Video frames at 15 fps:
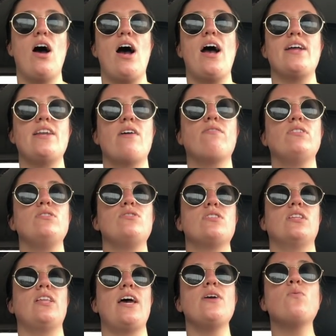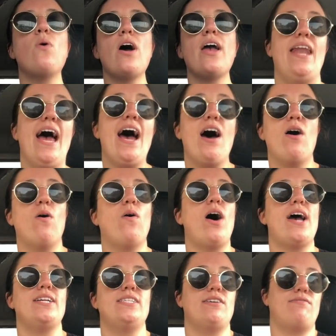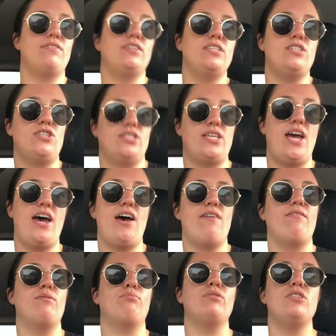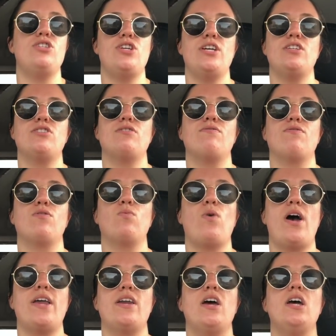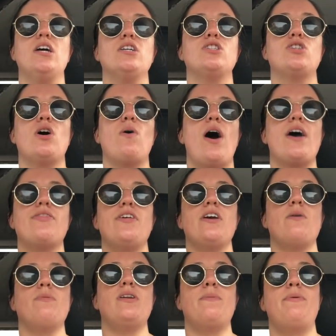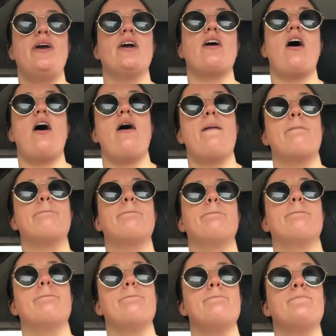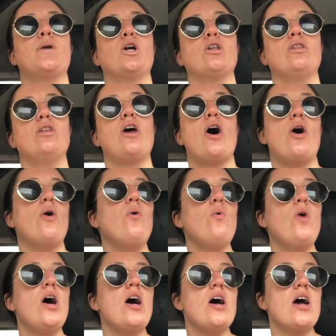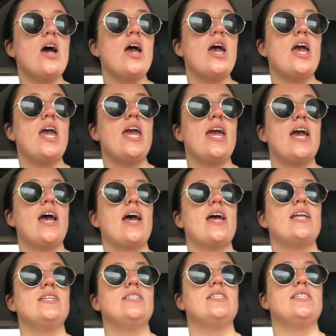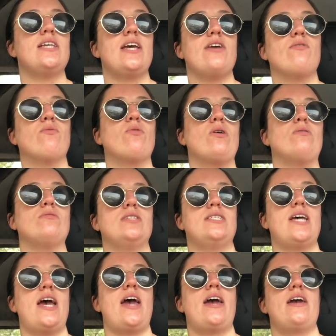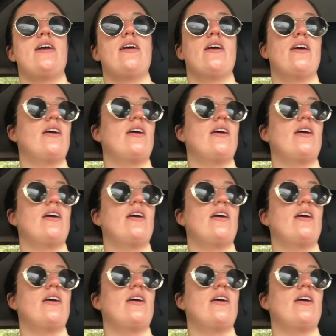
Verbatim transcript: I never used to like wine. Now I definitely just have an appreciation for wine. So I think I'm gonna pick up Merlot and a rosé.